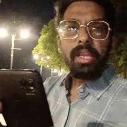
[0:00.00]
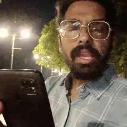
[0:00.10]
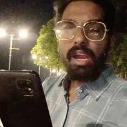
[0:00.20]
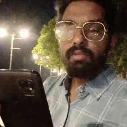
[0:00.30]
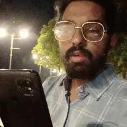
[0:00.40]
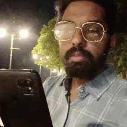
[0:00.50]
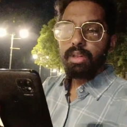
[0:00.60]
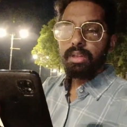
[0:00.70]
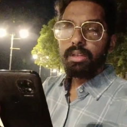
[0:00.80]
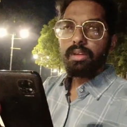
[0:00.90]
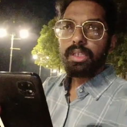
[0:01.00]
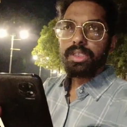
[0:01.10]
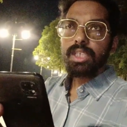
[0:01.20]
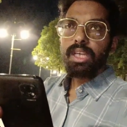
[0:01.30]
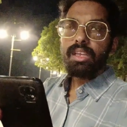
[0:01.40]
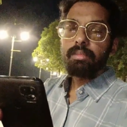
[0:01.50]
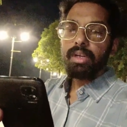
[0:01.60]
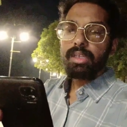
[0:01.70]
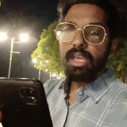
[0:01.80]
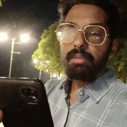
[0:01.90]
headworm pole, not a shiny, but it
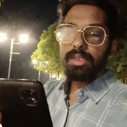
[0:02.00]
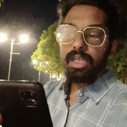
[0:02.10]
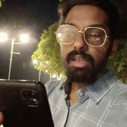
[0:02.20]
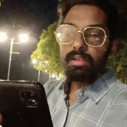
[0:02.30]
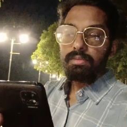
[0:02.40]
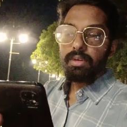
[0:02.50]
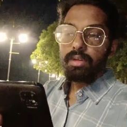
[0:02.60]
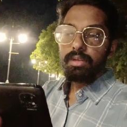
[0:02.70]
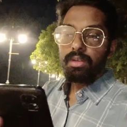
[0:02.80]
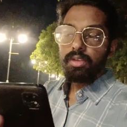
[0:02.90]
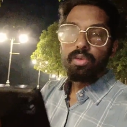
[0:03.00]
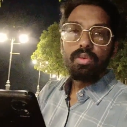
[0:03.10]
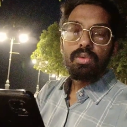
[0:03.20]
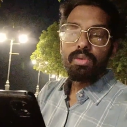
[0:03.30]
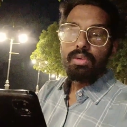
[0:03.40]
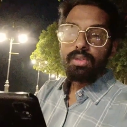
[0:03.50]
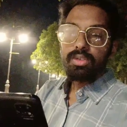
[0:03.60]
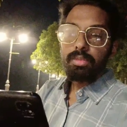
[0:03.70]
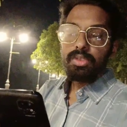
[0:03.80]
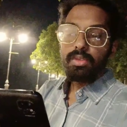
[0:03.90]
can be shiny for you. So
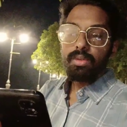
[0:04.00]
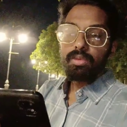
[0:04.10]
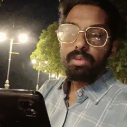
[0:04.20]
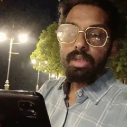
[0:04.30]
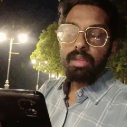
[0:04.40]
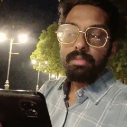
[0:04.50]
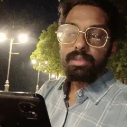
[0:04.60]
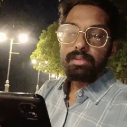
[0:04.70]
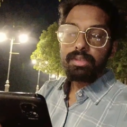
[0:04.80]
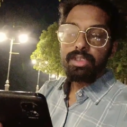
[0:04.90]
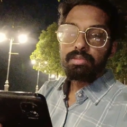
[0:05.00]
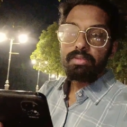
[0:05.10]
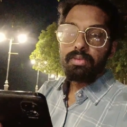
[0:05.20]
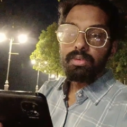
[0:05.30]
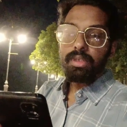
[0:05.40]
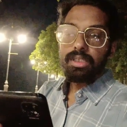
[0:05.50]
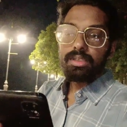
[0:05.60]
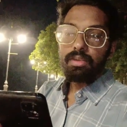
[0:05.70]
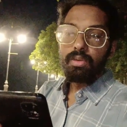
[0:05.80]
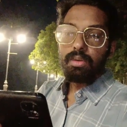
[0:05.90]
be sure to claim this research before it's
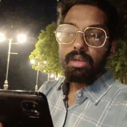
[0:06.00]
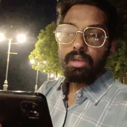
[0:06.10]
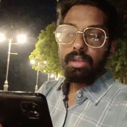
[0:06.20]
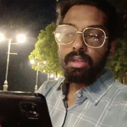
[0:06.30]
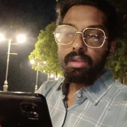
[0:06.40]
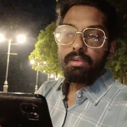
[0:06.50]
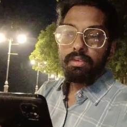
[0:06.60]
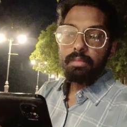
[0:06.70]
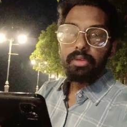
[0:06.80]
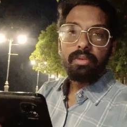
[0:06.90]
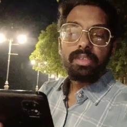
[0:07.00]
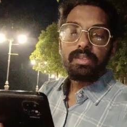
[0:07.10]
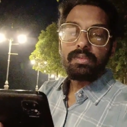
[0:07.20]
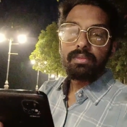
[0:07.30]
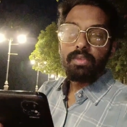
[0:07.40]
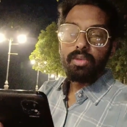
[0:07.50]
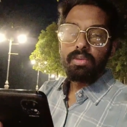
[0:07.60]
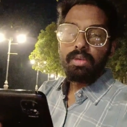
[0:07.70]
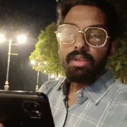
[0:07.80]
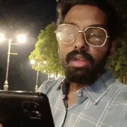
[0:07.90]
gone from the today's view,
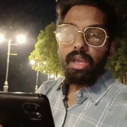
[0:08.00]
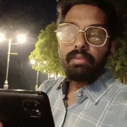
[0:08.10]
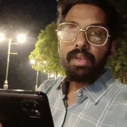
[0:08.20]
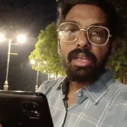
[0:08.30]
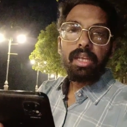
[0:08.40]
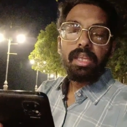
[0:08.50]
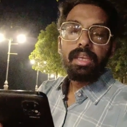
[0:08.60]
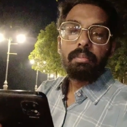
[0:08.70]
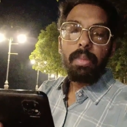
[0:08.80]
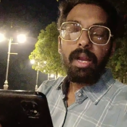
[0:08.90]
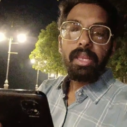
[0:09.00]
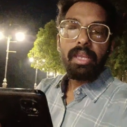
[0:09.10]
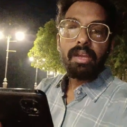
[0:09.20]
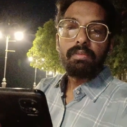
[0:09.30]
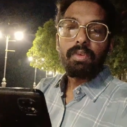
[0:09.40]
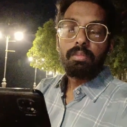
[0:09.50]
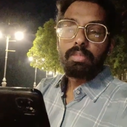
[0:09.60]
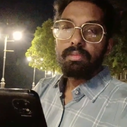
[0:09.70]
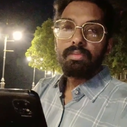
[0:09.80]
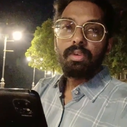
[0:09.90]
and we are getting a party head
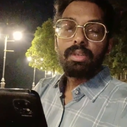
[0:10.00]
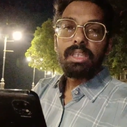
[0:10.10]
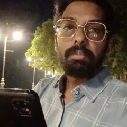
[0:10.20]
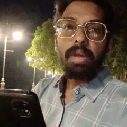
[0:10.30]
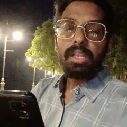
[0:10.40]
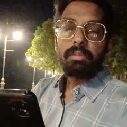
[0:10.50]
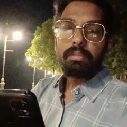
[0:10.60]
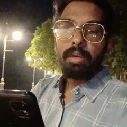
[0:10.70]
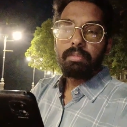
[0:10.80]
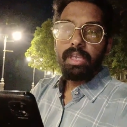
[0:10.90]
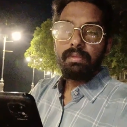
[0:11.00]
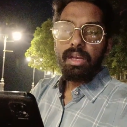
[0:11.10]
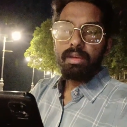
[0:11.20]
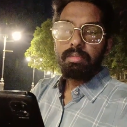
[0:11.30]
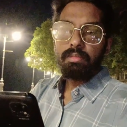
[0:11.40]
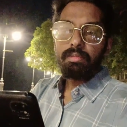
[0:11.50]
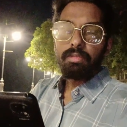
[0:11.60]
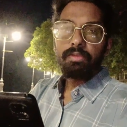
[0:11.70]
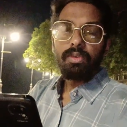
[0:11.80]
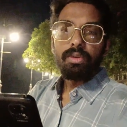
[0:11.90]
wormhole for the party up event
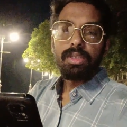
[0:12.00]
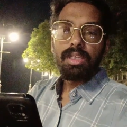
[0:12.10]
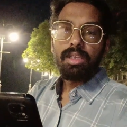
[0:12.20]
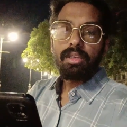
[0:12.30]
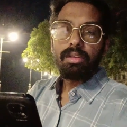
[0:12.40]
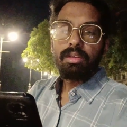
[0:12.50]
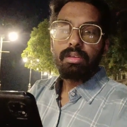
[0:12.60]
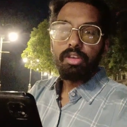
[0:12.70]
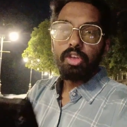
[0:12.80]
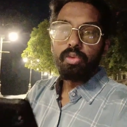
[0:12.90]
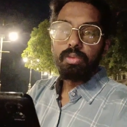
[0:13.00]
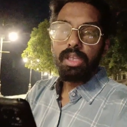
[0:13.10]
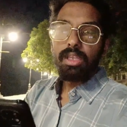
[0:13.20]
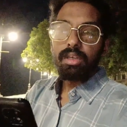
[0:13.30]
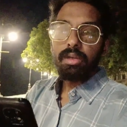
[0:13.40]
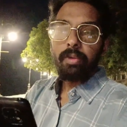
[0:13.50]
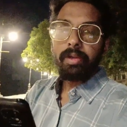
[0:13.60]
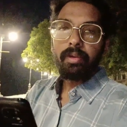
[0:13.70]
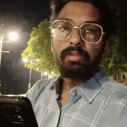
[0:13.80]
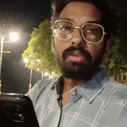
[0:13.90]
before the new year
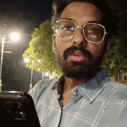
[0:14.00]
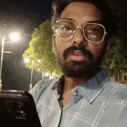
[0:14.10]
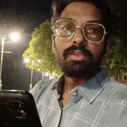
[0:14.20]
2024.